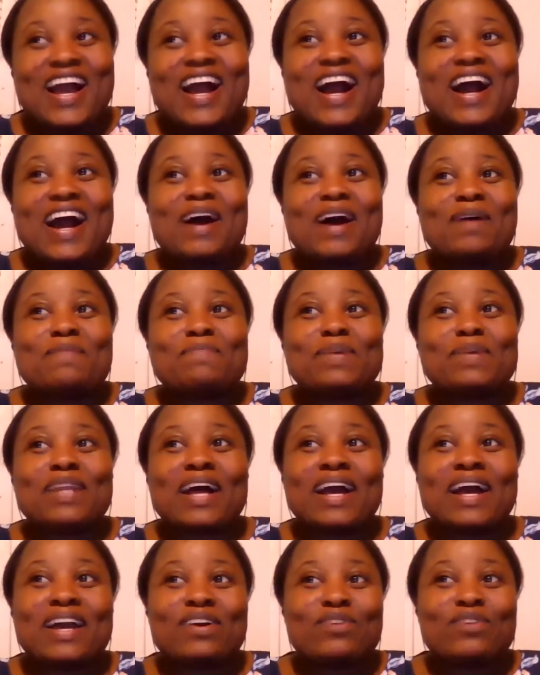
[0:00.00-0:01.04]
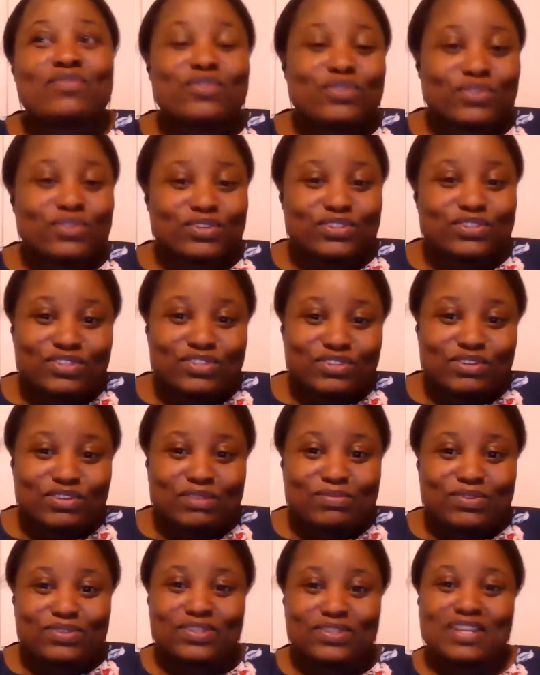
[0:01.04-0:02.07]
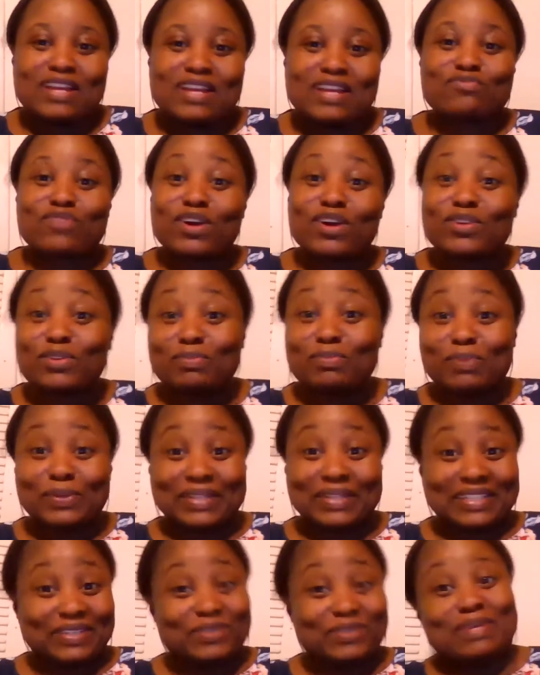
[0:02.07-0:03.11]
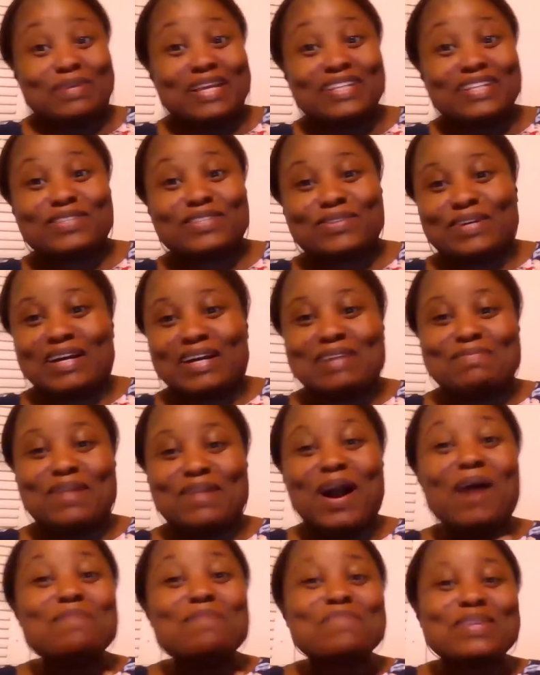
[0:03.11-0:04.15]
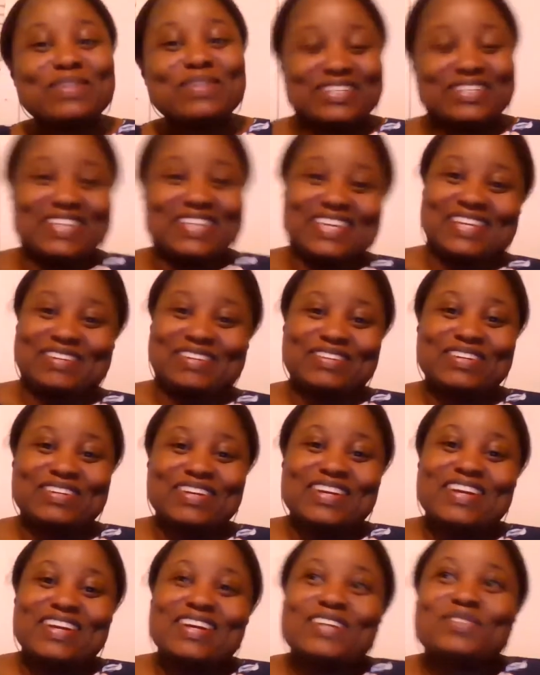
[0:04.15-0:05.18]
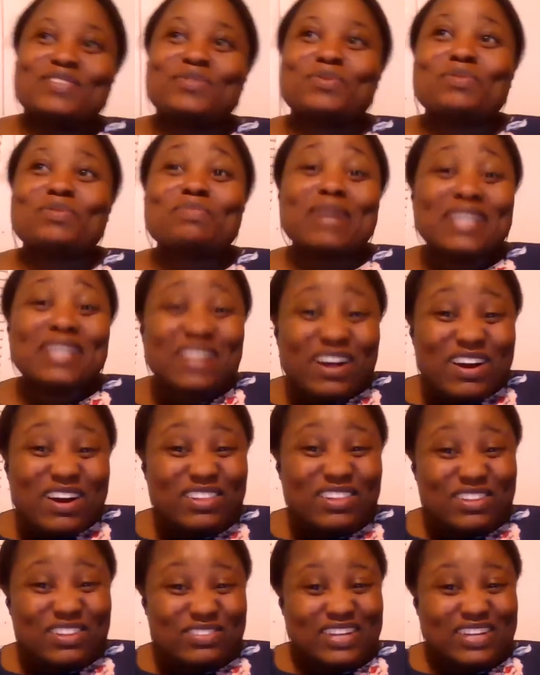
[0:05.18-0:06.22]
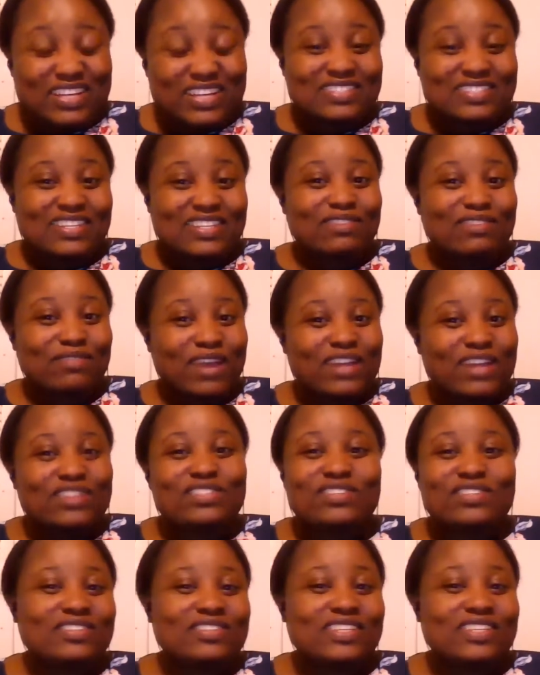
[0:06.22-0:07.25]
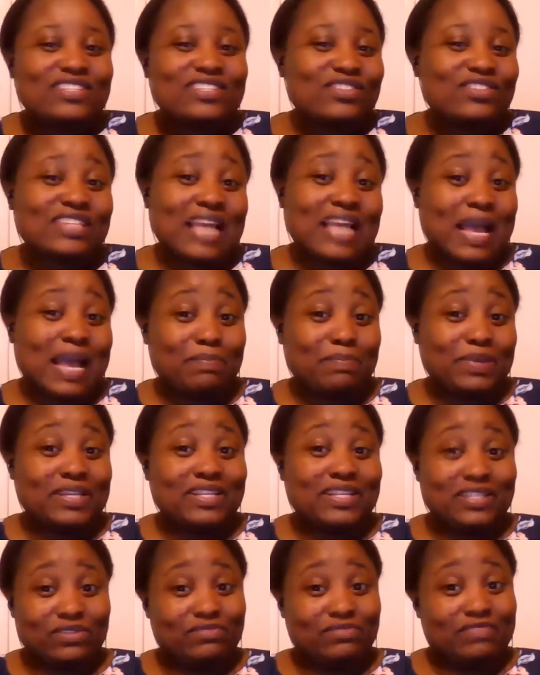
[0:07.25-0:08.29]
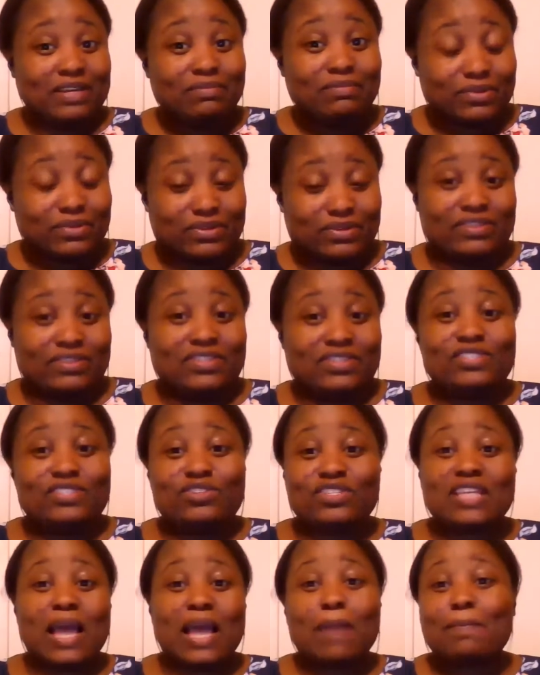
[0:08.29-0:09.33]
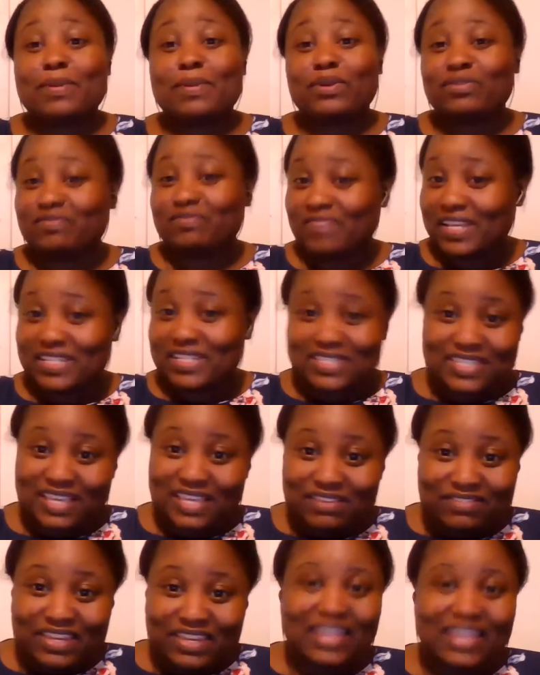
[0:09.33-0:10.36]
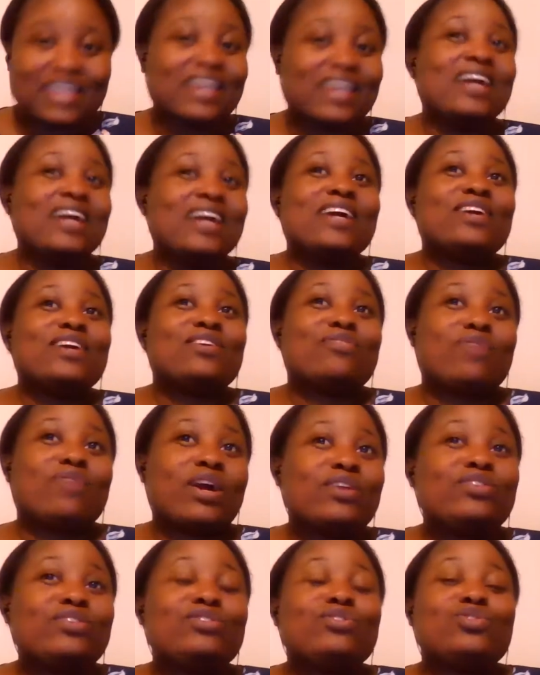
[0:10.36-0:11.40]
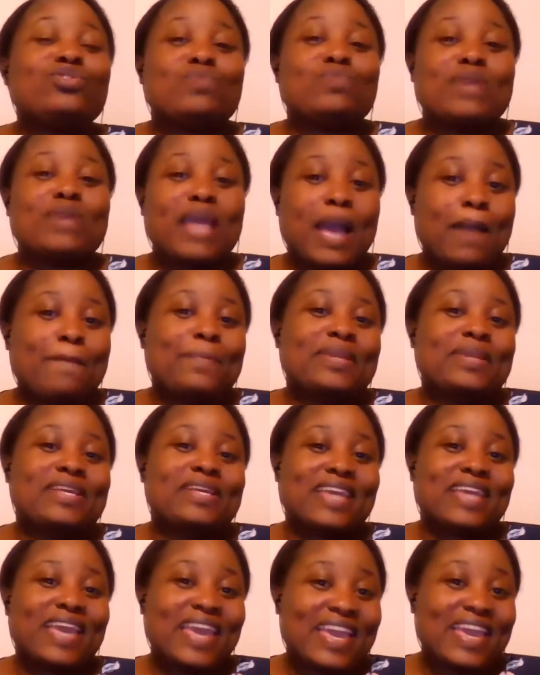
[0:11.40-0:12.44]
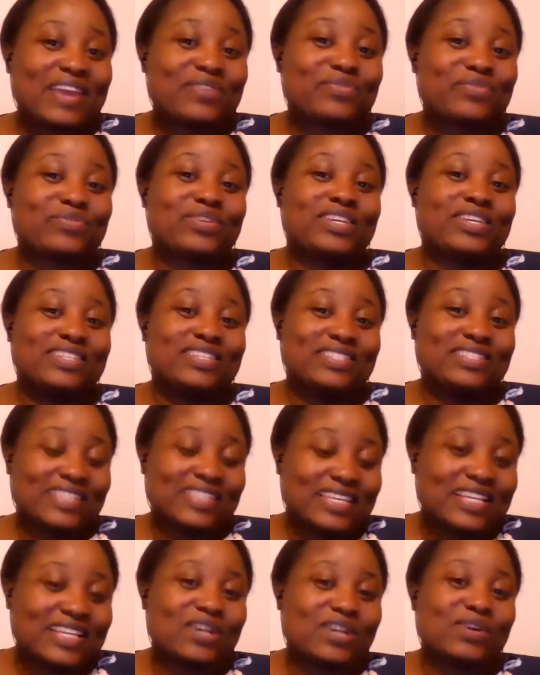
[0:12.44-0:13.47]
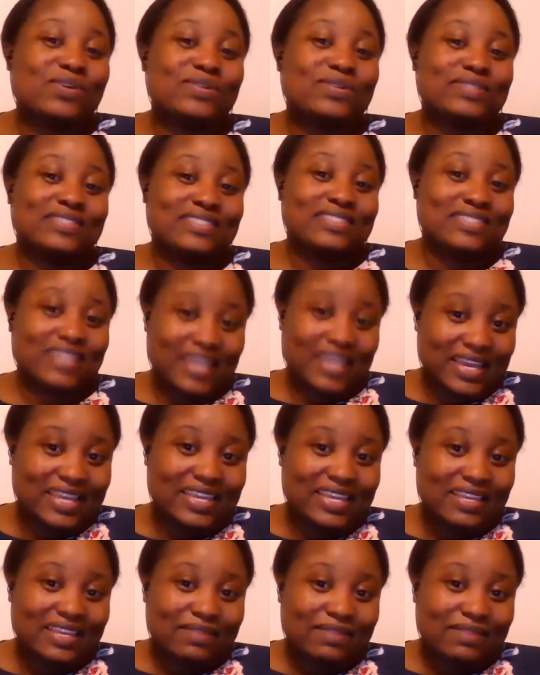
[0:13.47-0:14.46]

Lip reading: But I, of course, I'm going to come rock the boat a little bit. So I'm hopping on here to remind all of us that gratitude doesn't just happen in November. It doesn't just happen on Thanksgiving. Gratitude should be happening every single day.